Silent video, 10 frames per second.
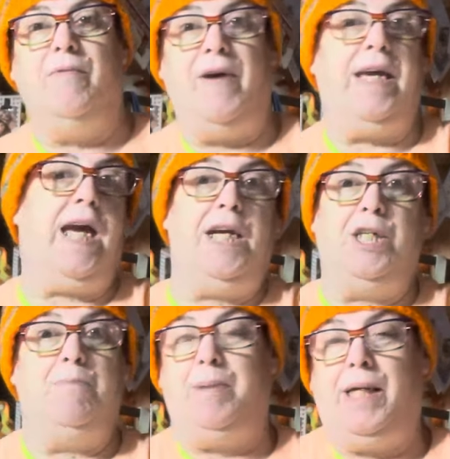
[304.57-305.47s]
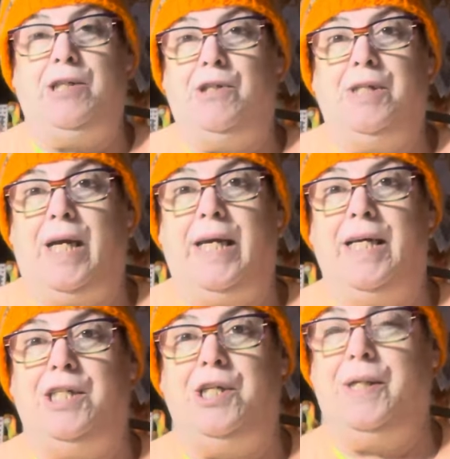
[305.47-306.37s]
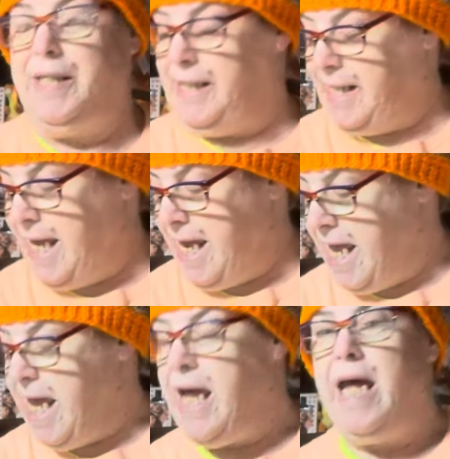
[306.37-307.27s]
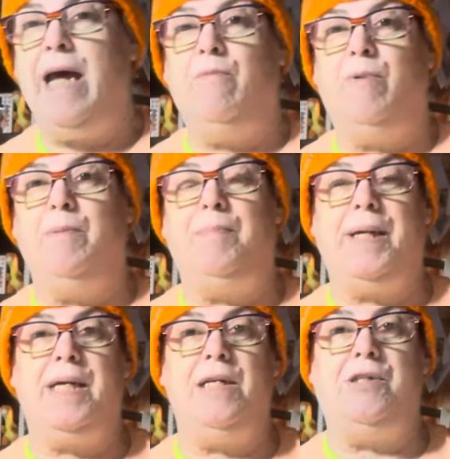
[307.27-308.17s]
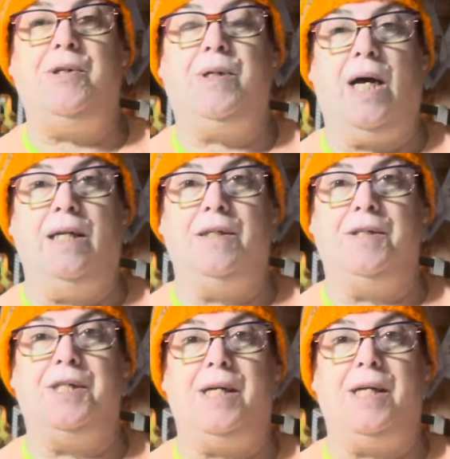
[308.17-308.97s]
vacation pictures, I guess you could say. And we're picking two colors